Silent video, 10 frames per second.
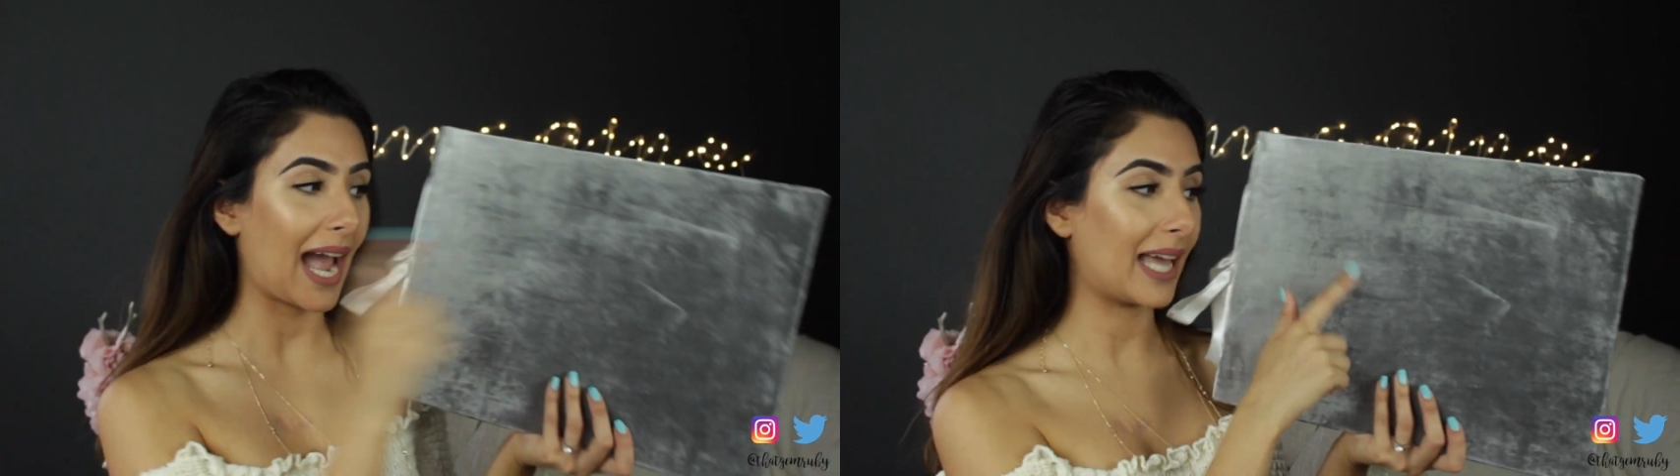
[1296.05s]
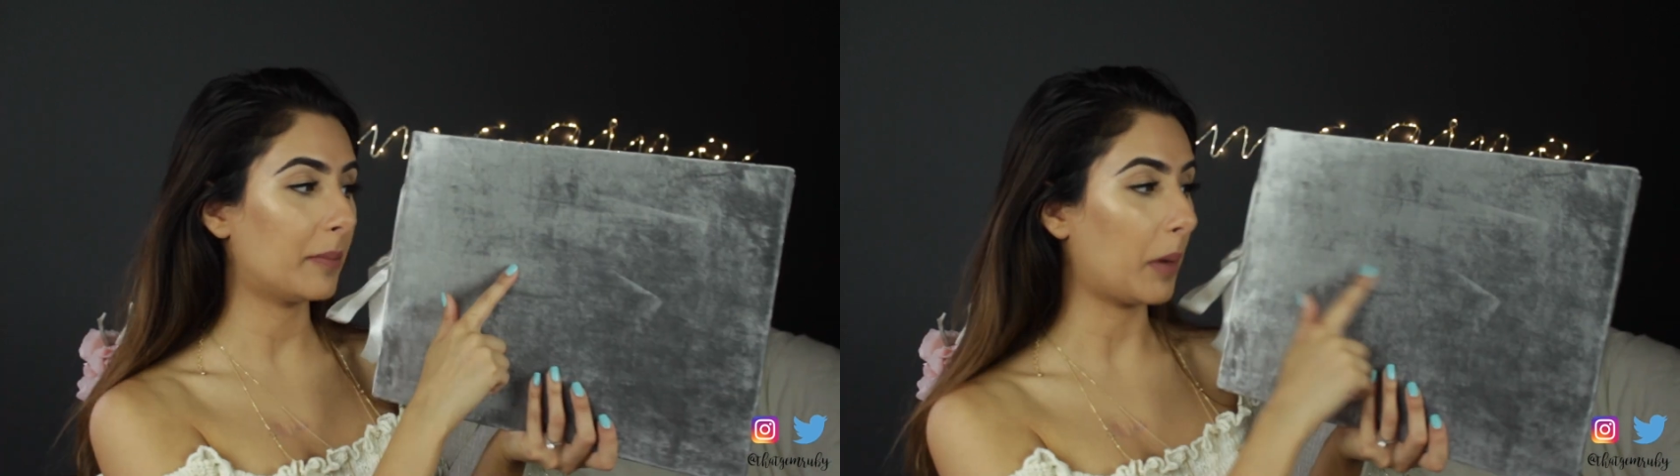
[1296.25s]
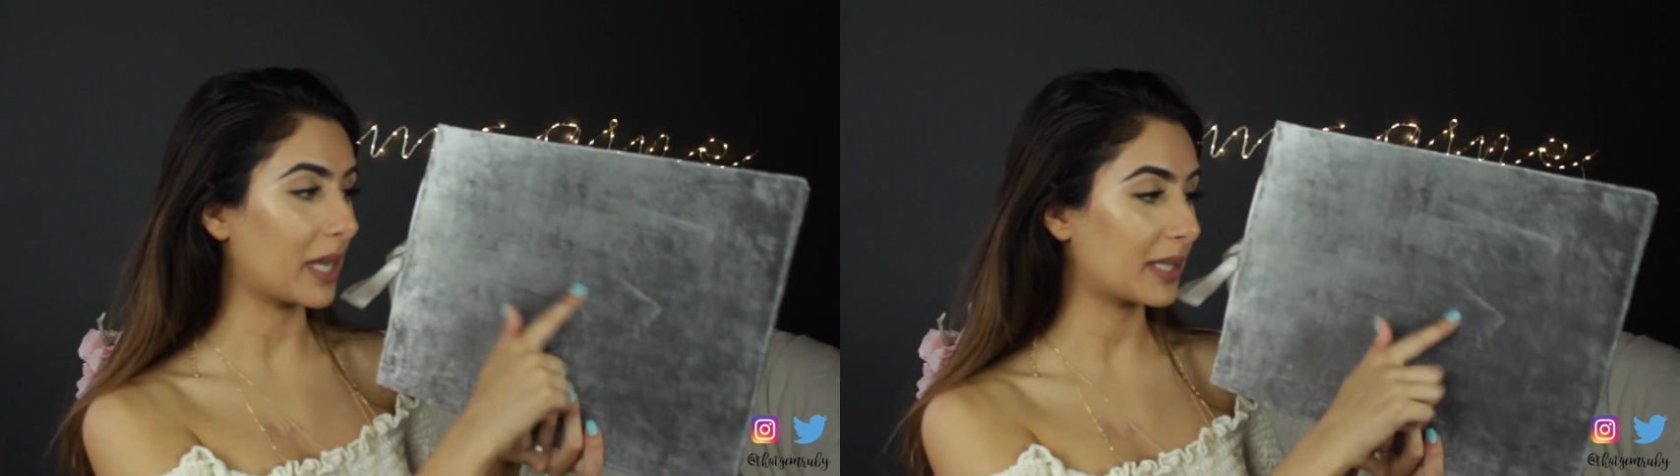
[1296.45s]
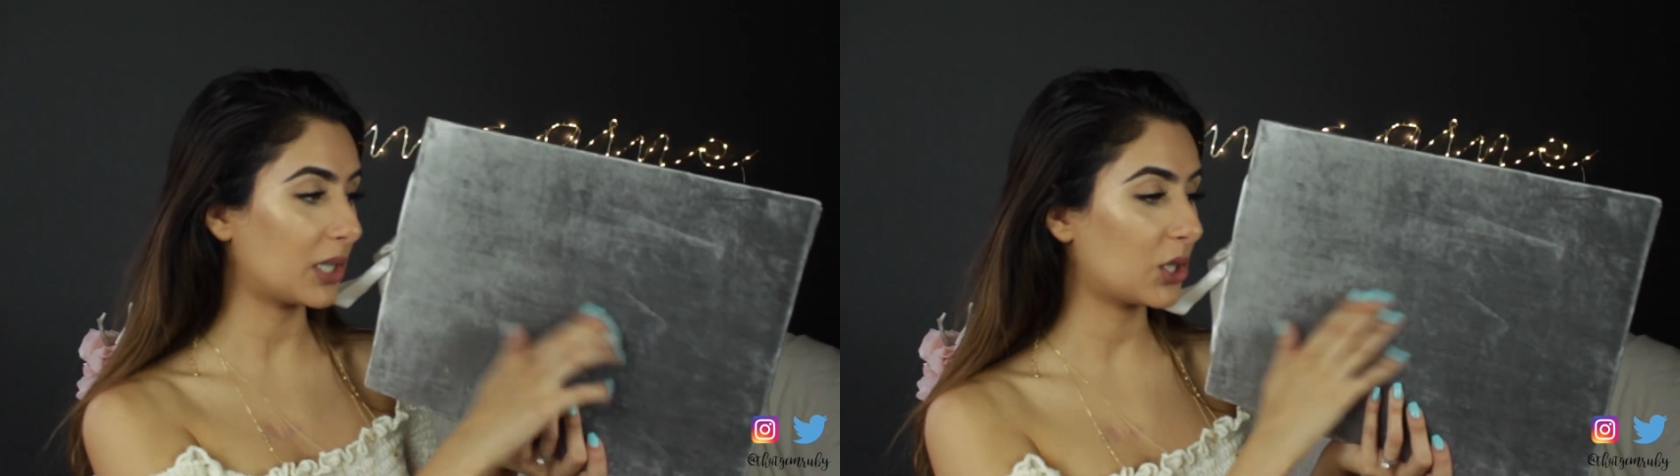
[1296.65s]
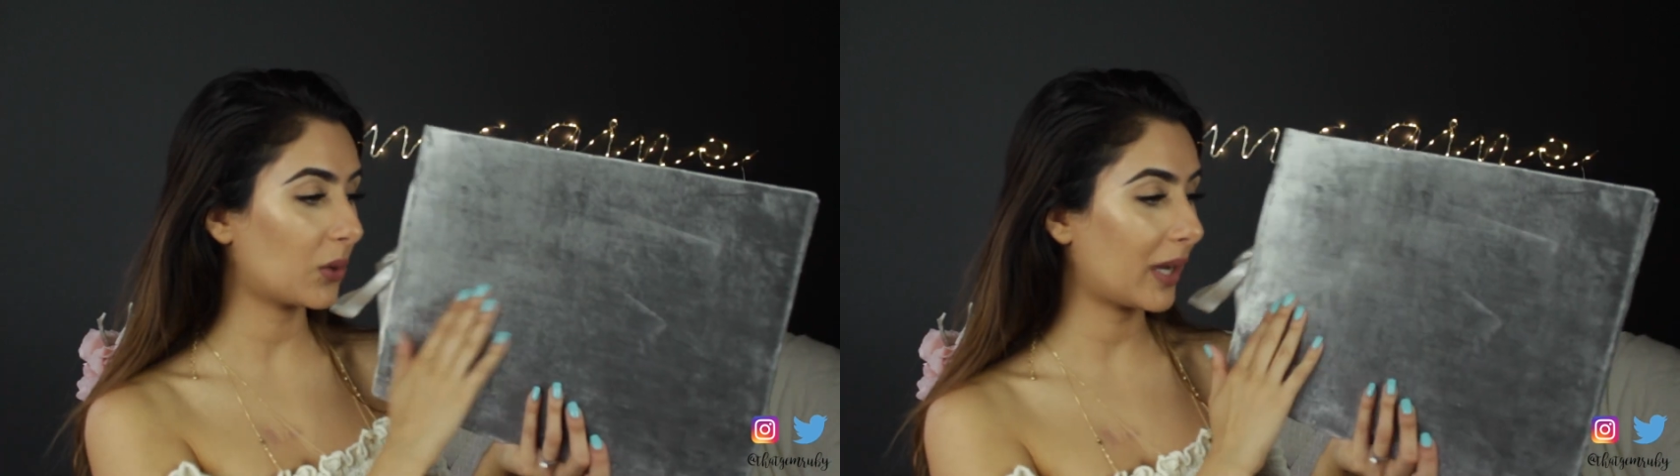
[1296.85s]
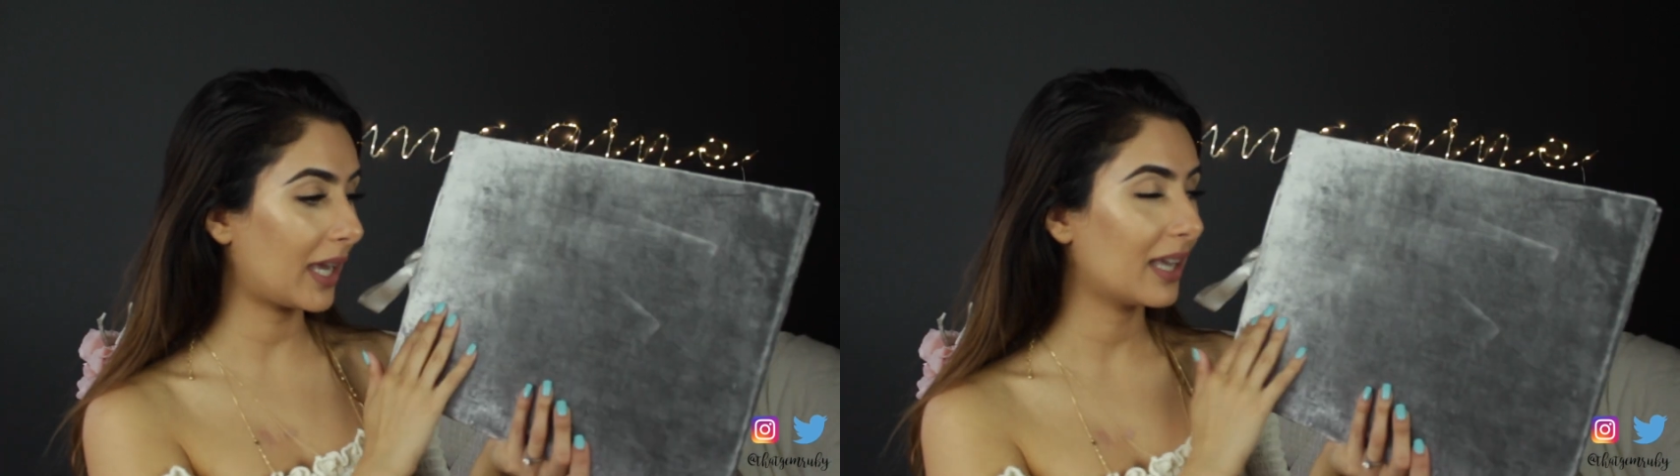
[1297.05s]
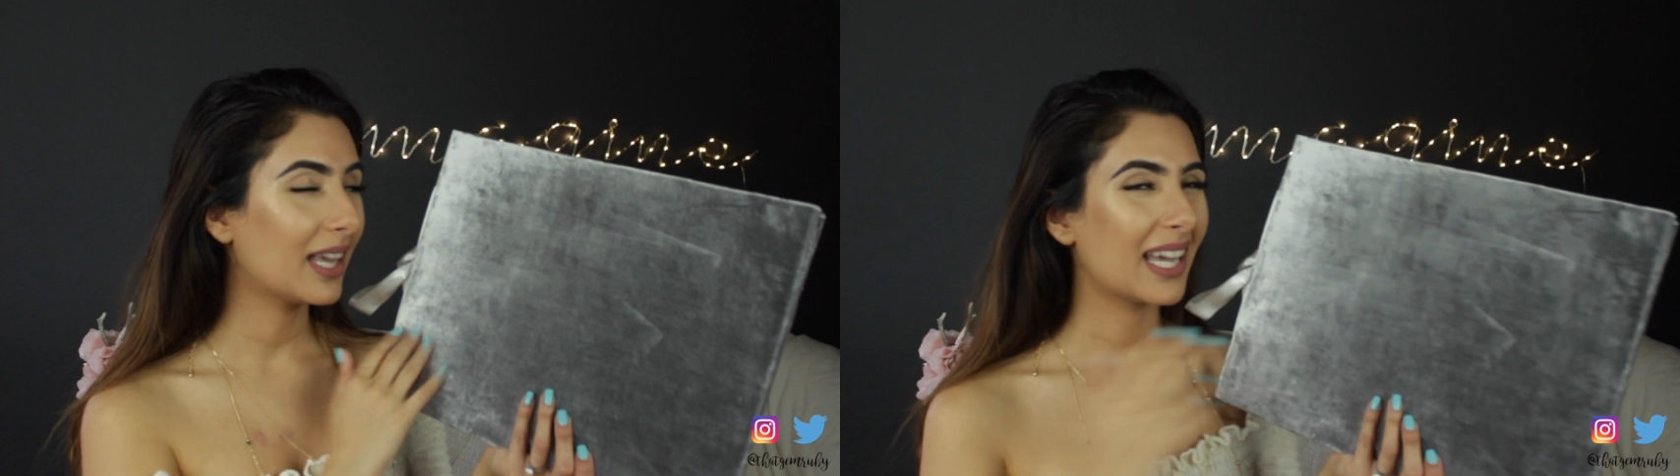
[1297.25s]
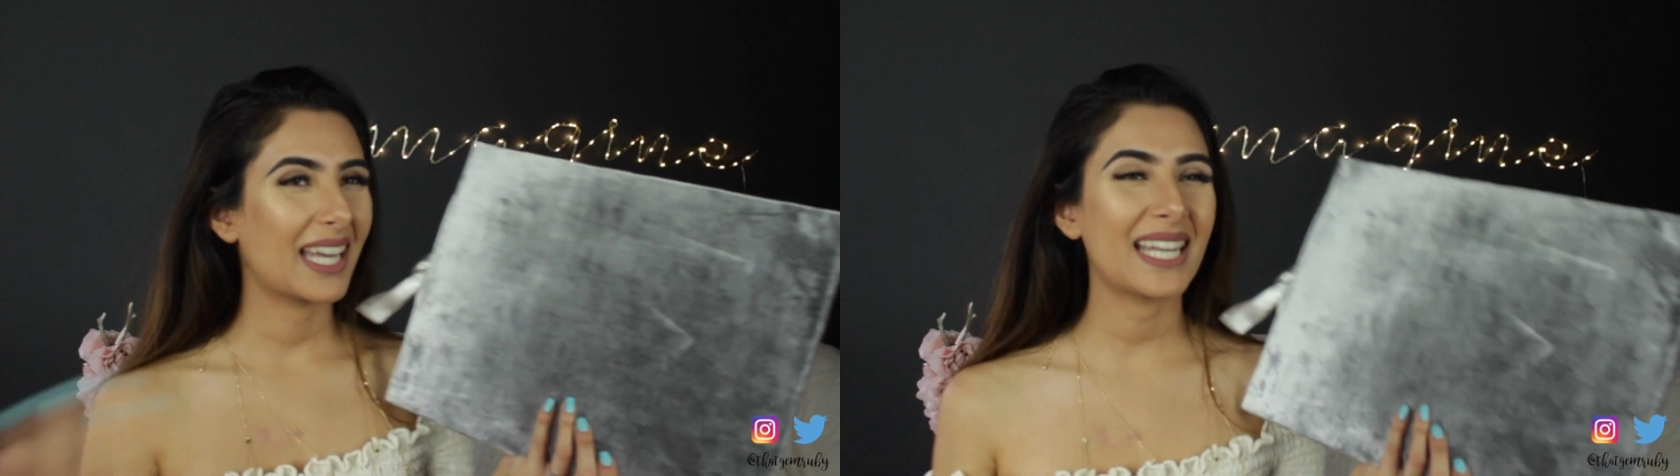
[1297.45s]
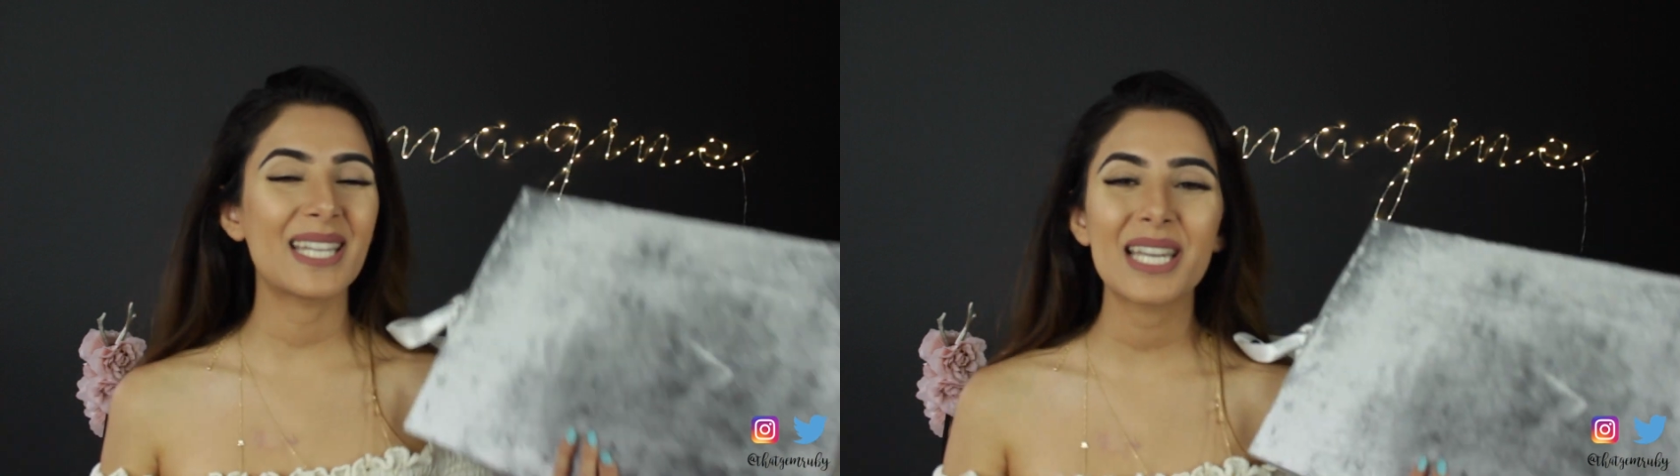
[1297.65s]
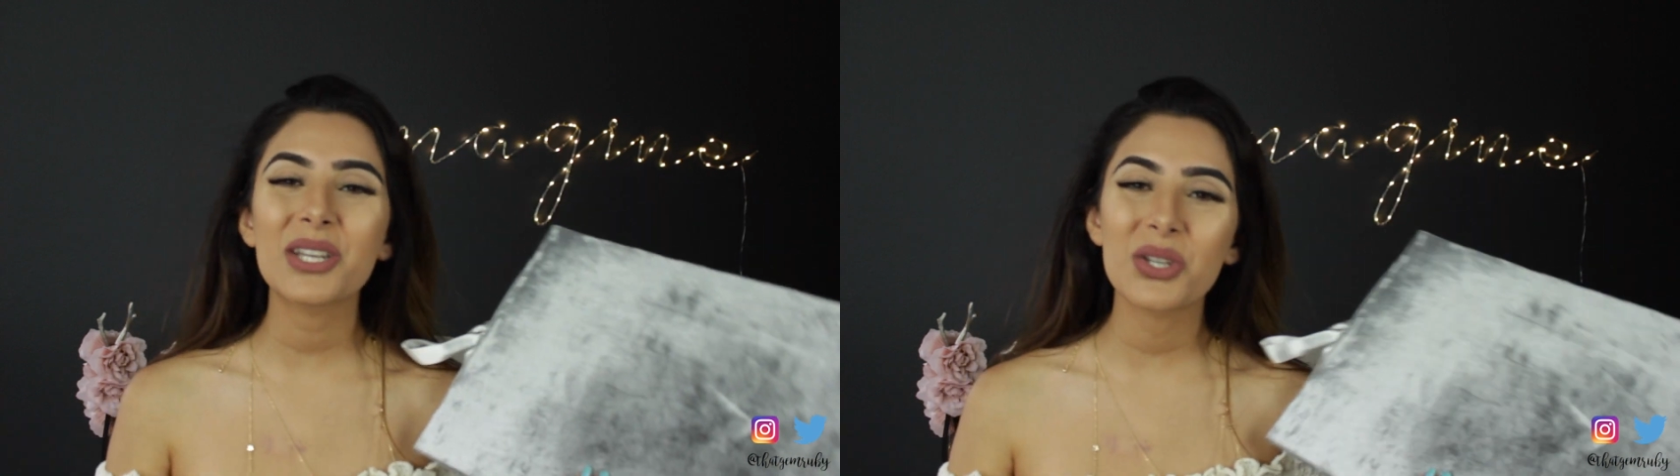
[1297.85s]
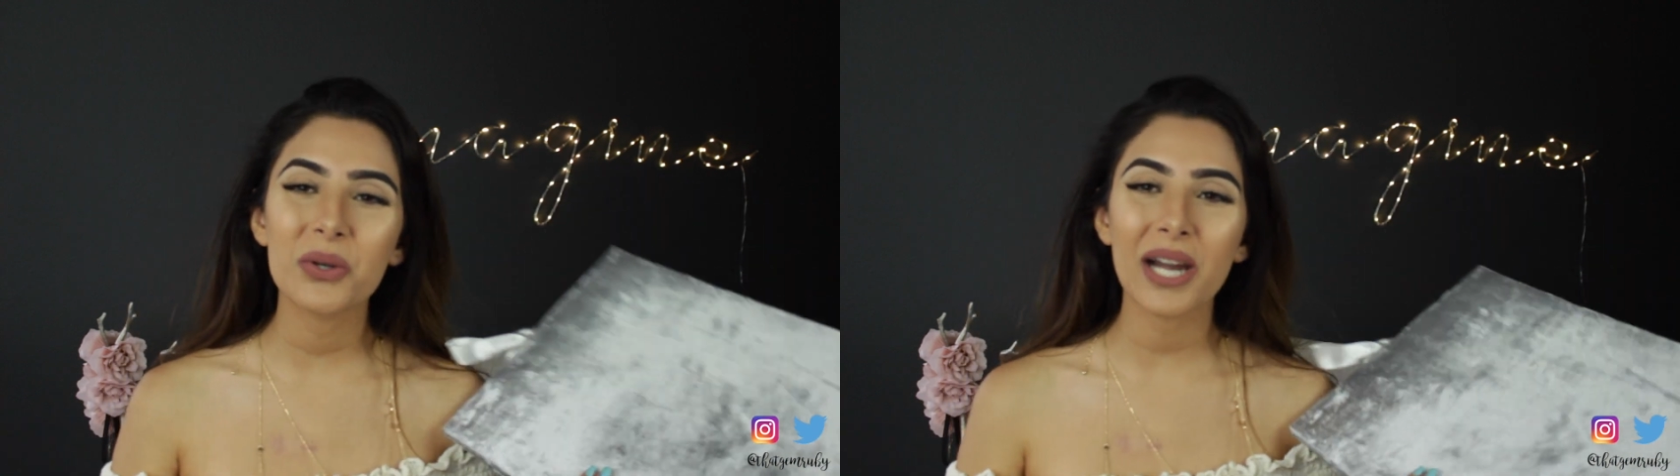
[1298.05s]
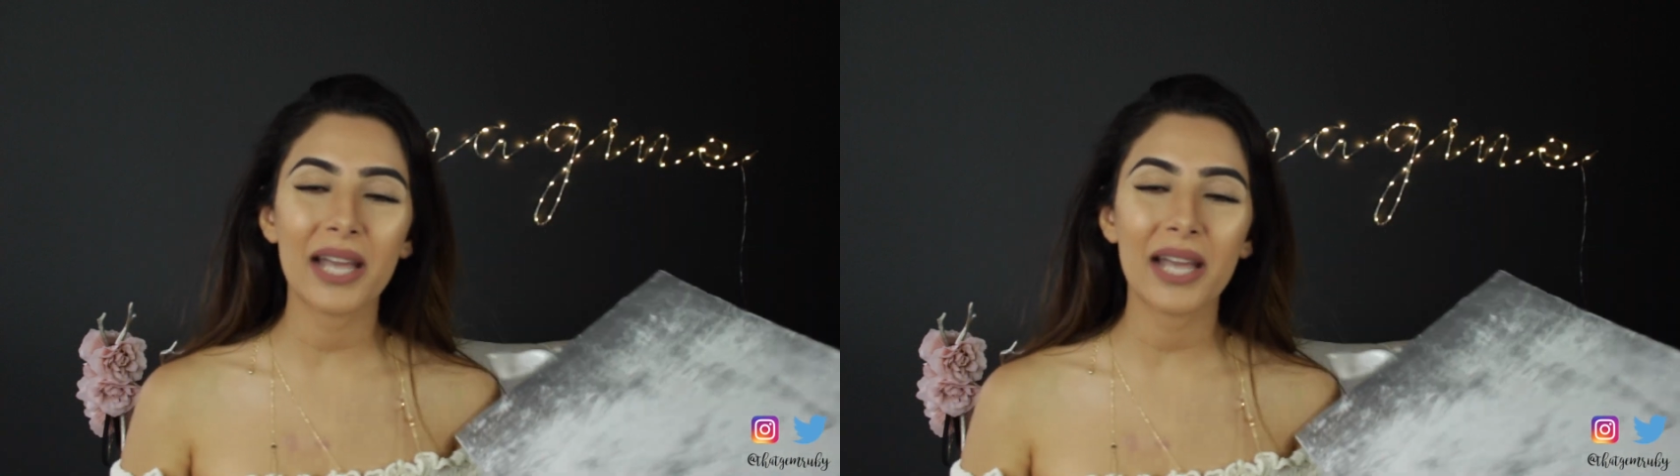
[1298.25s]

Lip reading: add embossing to it, and I didn't do it.